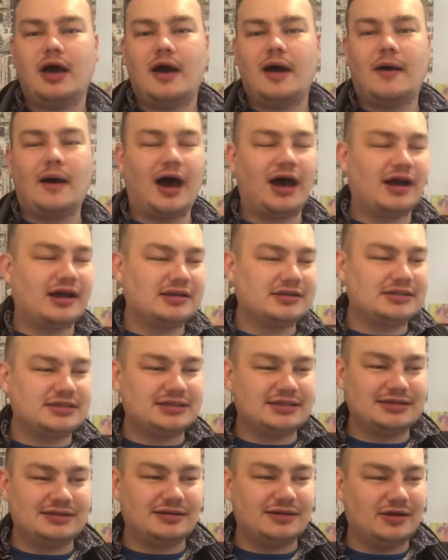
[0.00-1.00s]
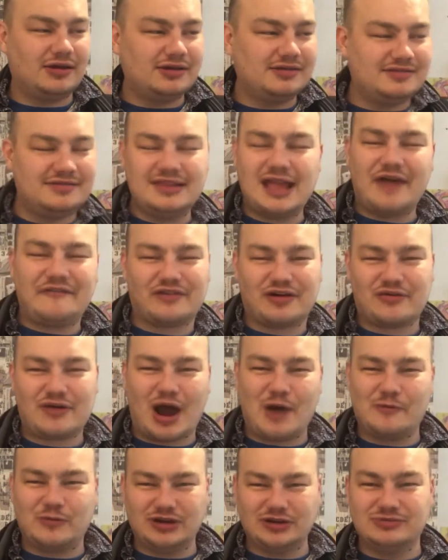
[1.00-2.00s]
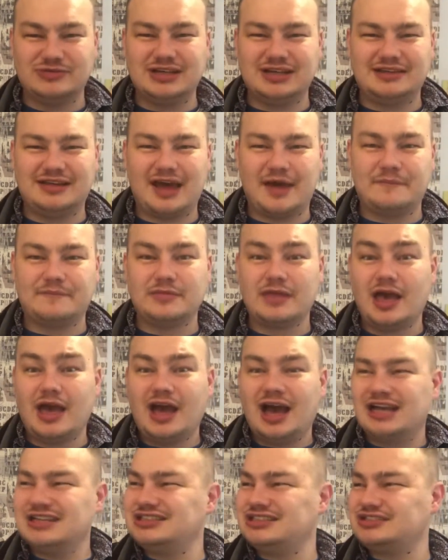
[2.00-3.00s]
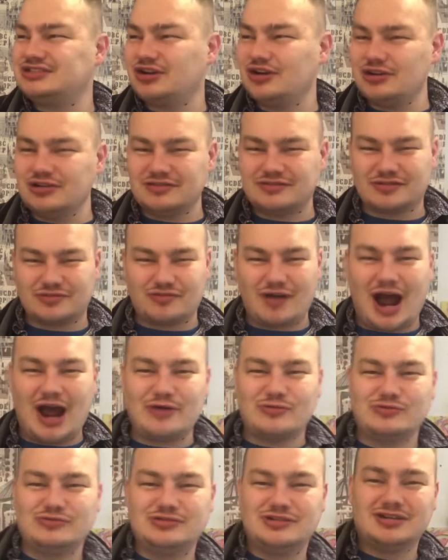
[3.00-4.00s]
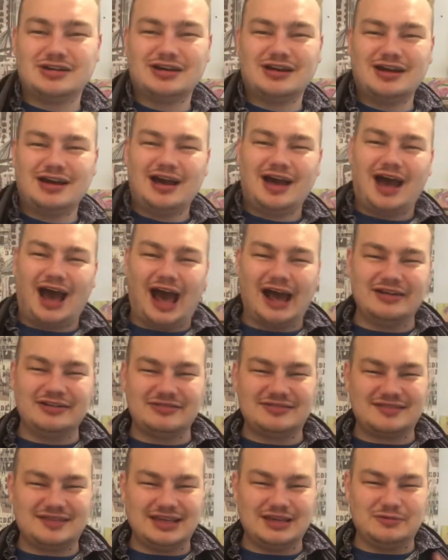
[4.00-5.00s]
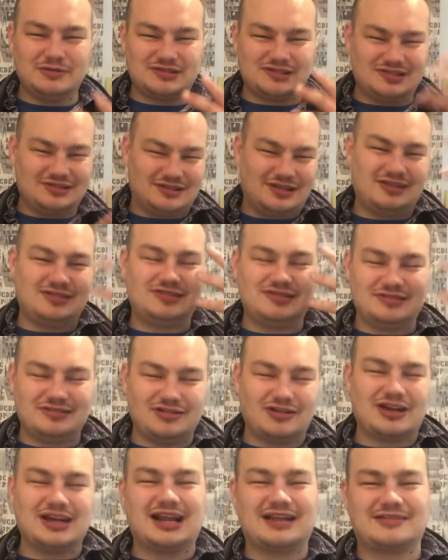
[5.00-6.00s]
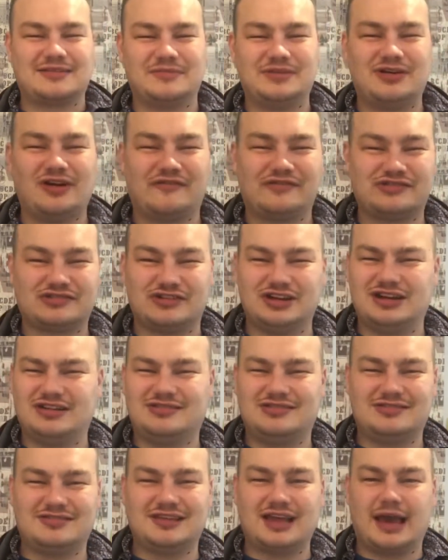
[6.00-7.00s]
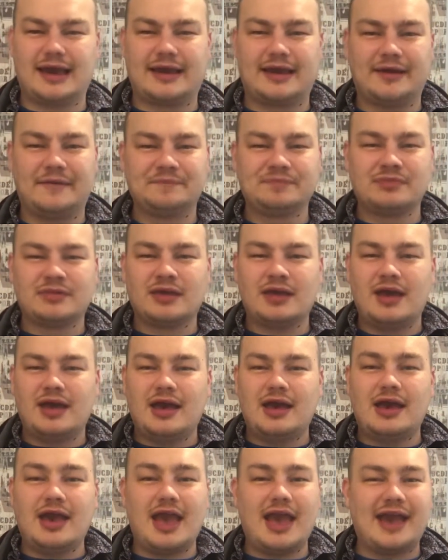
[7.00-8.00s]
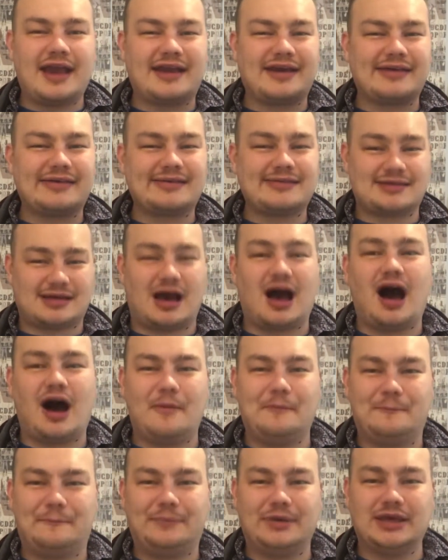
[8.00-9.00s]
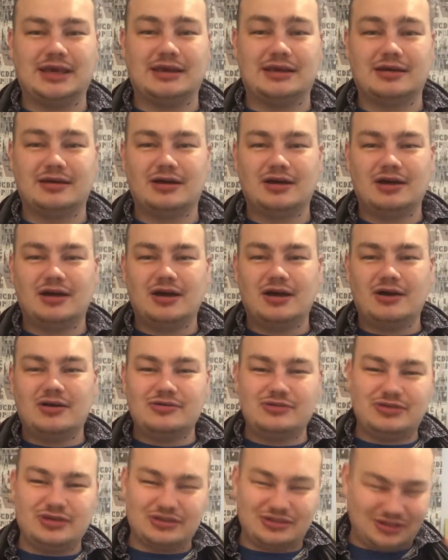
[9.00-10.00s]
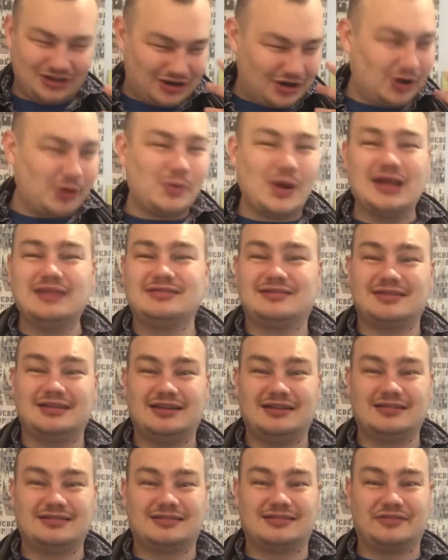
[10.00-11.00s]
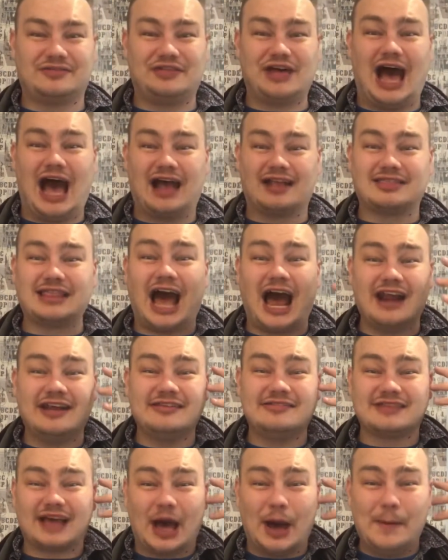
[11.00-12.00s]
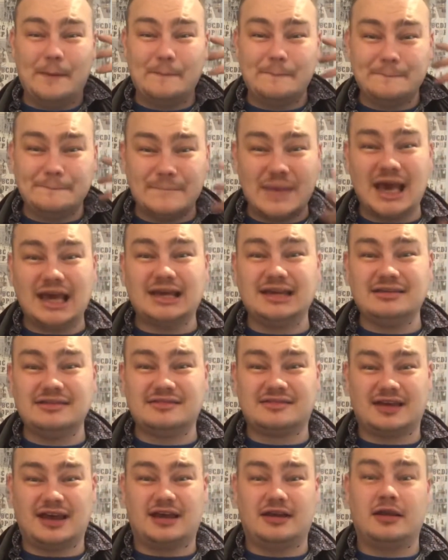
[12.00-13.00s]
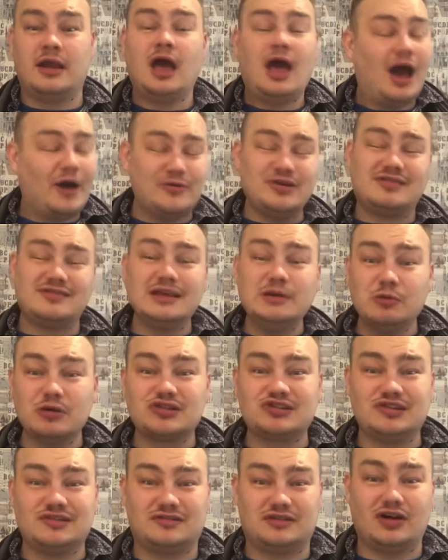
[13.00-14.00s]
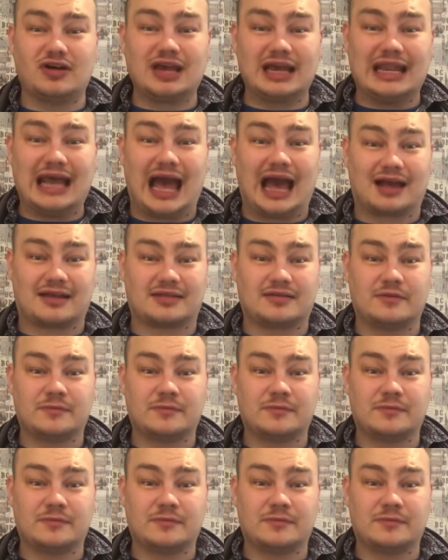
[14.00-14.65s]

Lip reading: and he's never around when you need him. And she turns around, and you see what she's looking at something off screen, and she's like, it can't be. The coincidence of that. That is amazing. And we see what she's looking at,